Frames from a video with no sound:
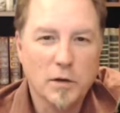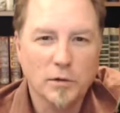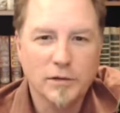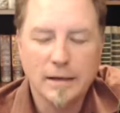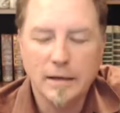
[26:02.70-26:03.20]

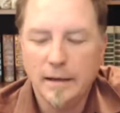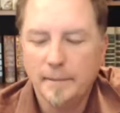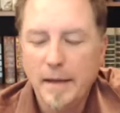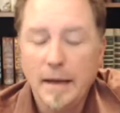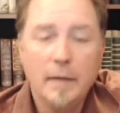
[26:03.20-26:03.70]
technique.
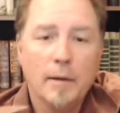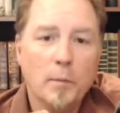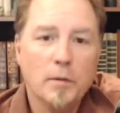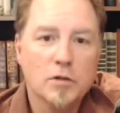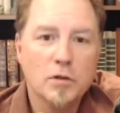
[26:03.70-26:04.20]
Anyway, I hope
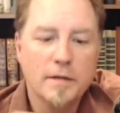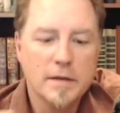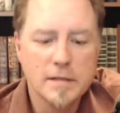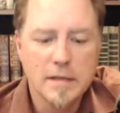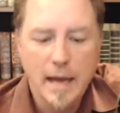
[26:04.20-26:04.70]
you enjoyed
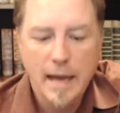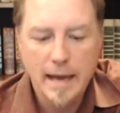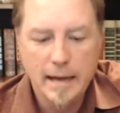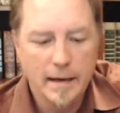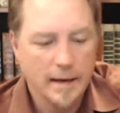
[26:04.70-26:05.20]
this.
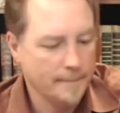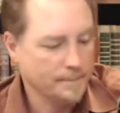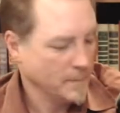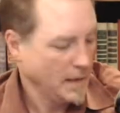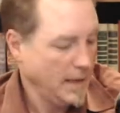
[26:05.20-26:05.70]
And um,
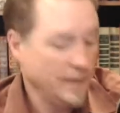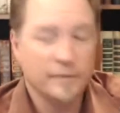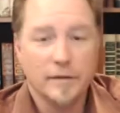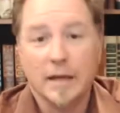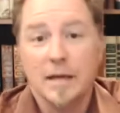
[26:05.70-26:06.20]

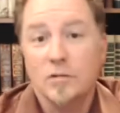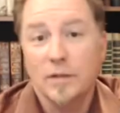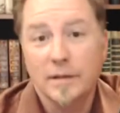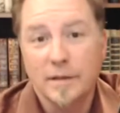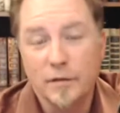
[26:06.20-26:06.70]
if, in case you
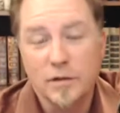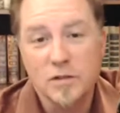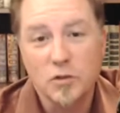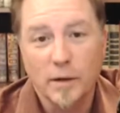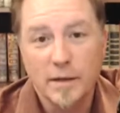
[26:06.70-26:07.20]
didn't, if you just
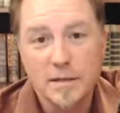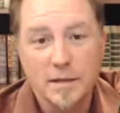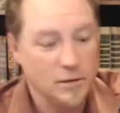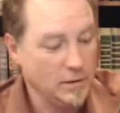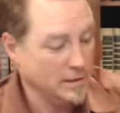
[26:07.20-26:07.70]
joined us
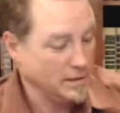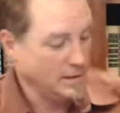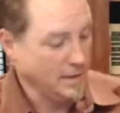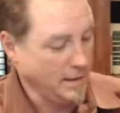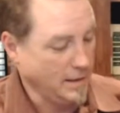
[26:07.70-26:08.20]
and you didn't
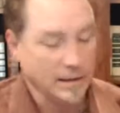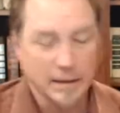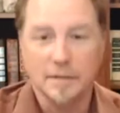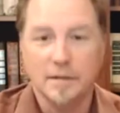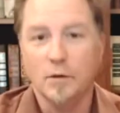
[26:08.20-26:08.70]
uh,
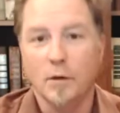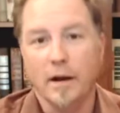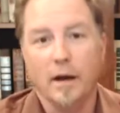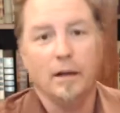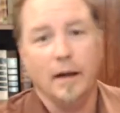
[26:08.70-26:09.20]
get the
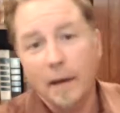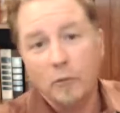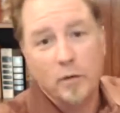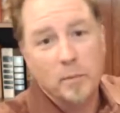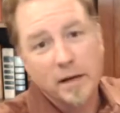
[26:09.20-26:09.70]
URL, I will
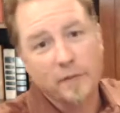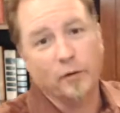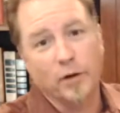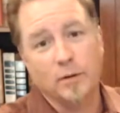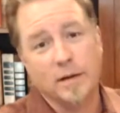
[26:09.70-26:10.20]
repeat it
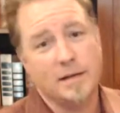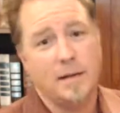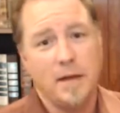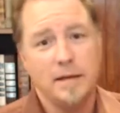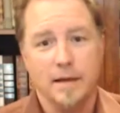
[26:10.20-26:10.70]
for you because I'm
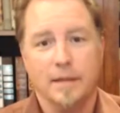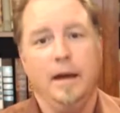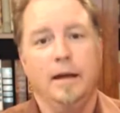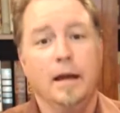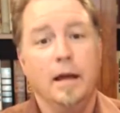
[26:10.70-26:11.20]
nice like
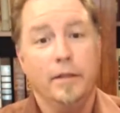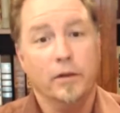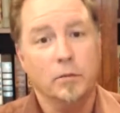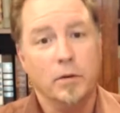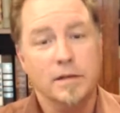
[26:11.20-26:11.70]
that. The
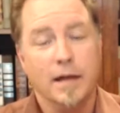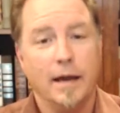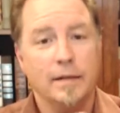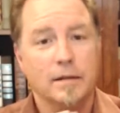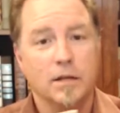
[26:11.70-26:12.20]
Good Books
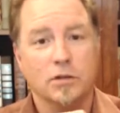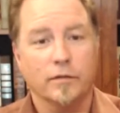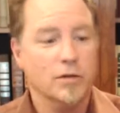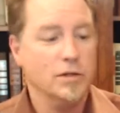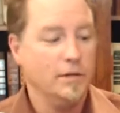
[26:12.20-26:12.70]
Guide, the digital
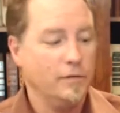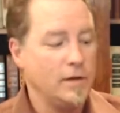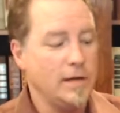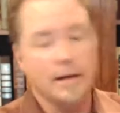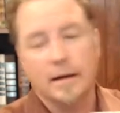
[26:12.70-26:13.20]
version,
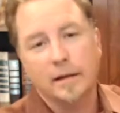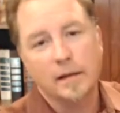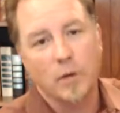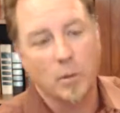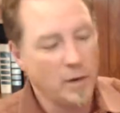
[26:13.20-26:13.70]
free,
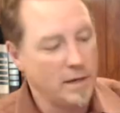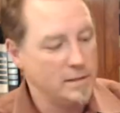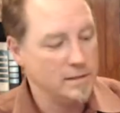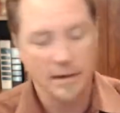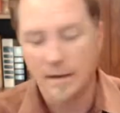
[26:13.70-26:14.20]

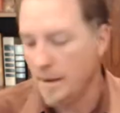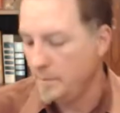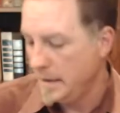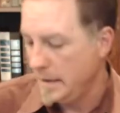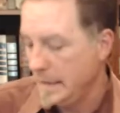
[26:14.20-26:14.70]
clearwaterpress.com
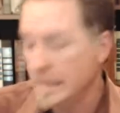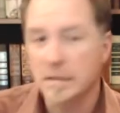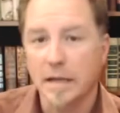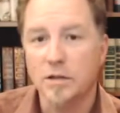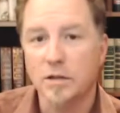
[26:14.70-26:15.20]

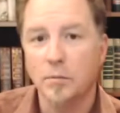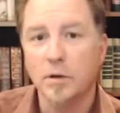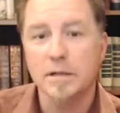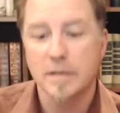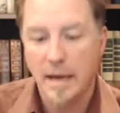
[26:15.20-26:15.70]
slash
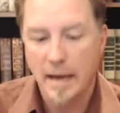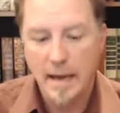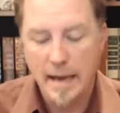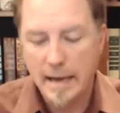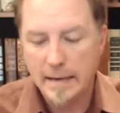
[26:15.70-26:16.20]
goodbooks.
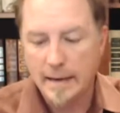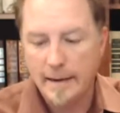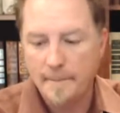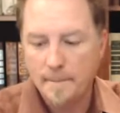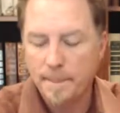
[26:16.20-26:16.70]
And
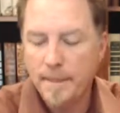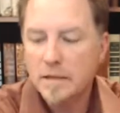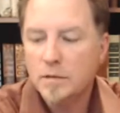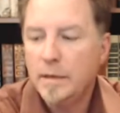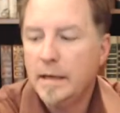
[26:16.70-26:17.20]
uh,
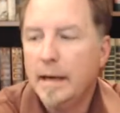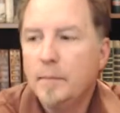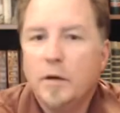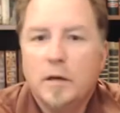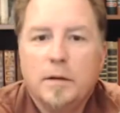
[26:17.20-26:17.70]
next week, I'm
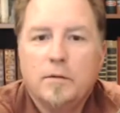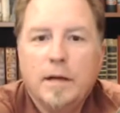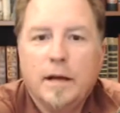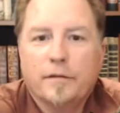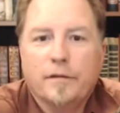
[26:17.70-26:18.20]
going to be
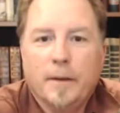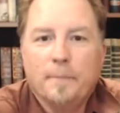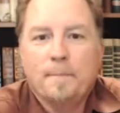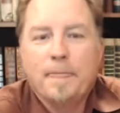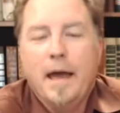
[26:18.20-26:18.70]
reading
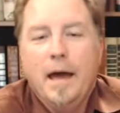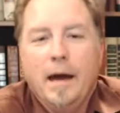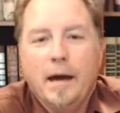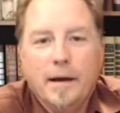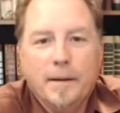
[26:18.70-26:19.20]
from
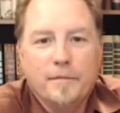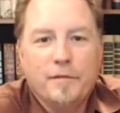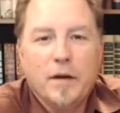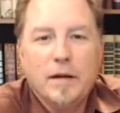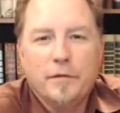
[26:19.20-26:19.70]
um,
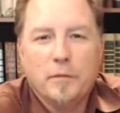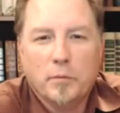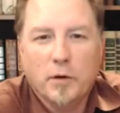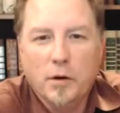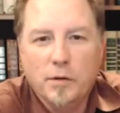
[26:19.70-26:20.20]
very different
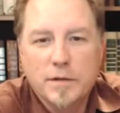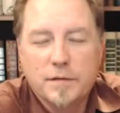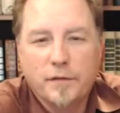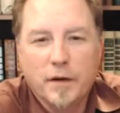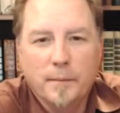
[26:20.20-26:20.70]
prose
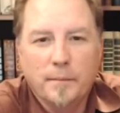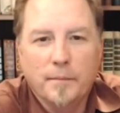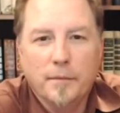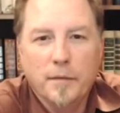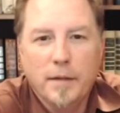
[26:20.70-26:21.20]
from
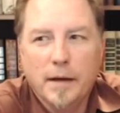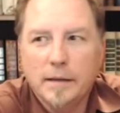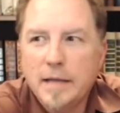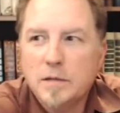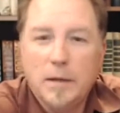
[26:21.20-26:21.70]
uh,
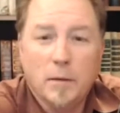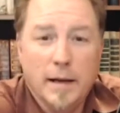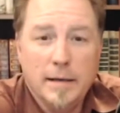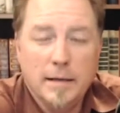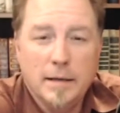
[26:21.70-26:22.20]
last week when
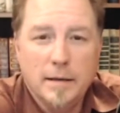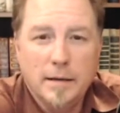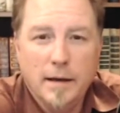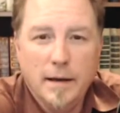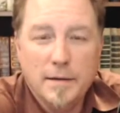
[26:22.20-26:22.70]
I did
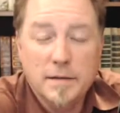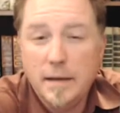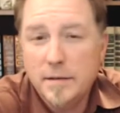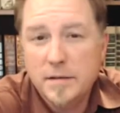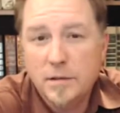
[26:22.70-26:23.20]
uh, The
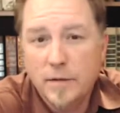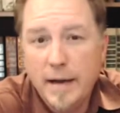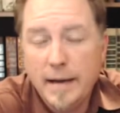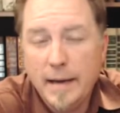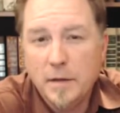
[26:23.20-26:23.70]
Stainless Steel
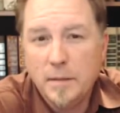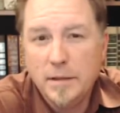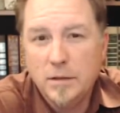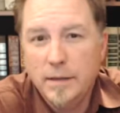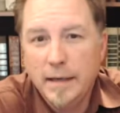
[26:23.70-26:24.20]
Rat. I'm going to be
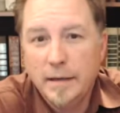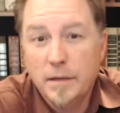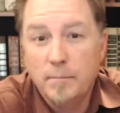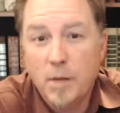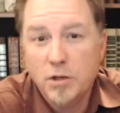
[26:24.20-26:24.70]
doing The
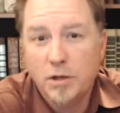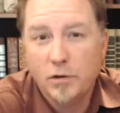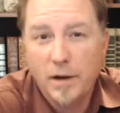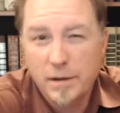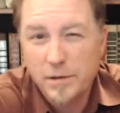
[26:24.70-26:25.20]
Martian
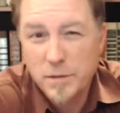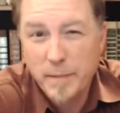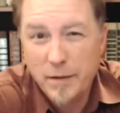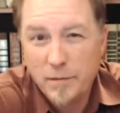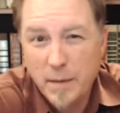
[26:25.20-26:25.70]
Chronicles
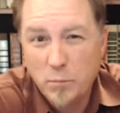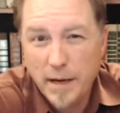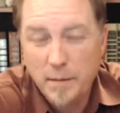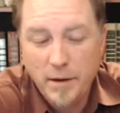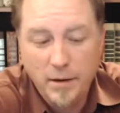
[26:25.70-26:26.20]
by Ray
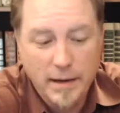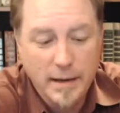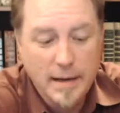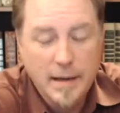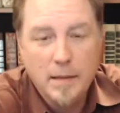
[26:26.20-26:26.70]
Bradbury.
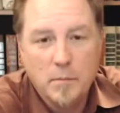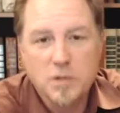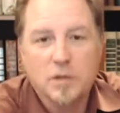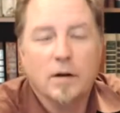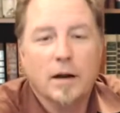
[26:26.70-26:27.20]

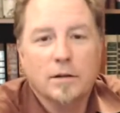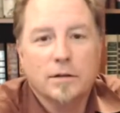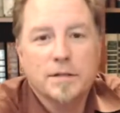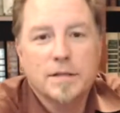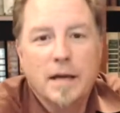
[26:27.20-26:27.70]
Martian
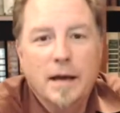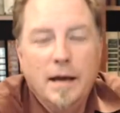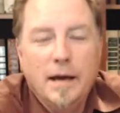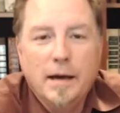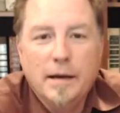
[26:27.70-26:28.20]
Chronicles
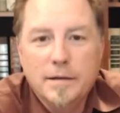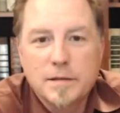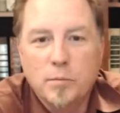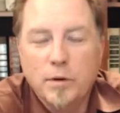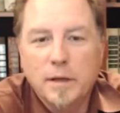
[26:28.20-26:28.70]
uh, is a
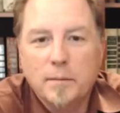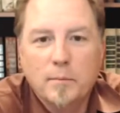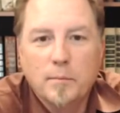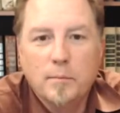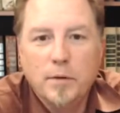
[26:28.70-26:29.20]
brilliant,
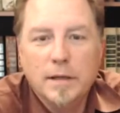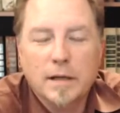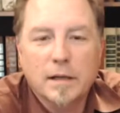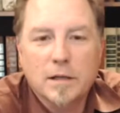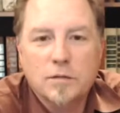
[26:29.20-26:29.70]
brilliant
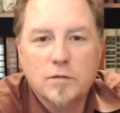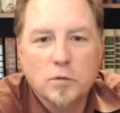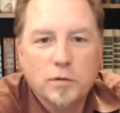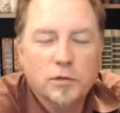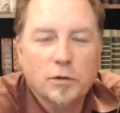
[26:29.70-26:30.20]
collection of
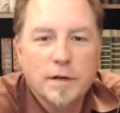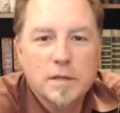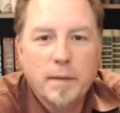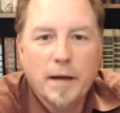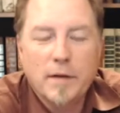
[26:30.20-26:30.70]
short stories
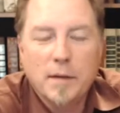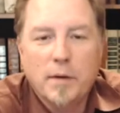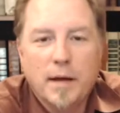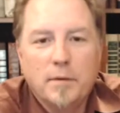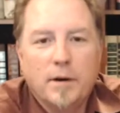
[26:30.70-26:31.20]
by Ray
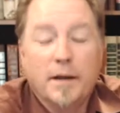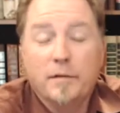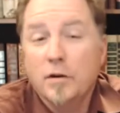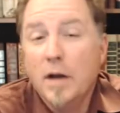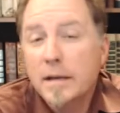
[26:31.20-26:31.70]
Bradbury. If
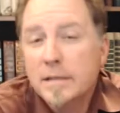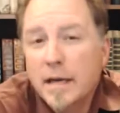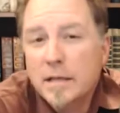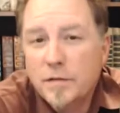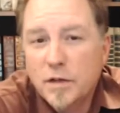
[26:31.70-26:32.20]
you're not a
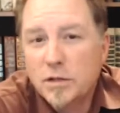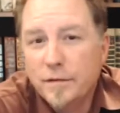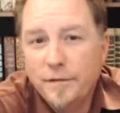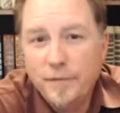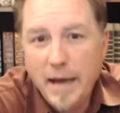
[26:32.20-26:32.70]
science fiction
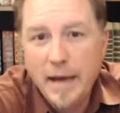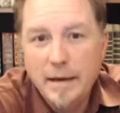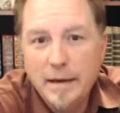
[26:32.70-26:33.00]
fan,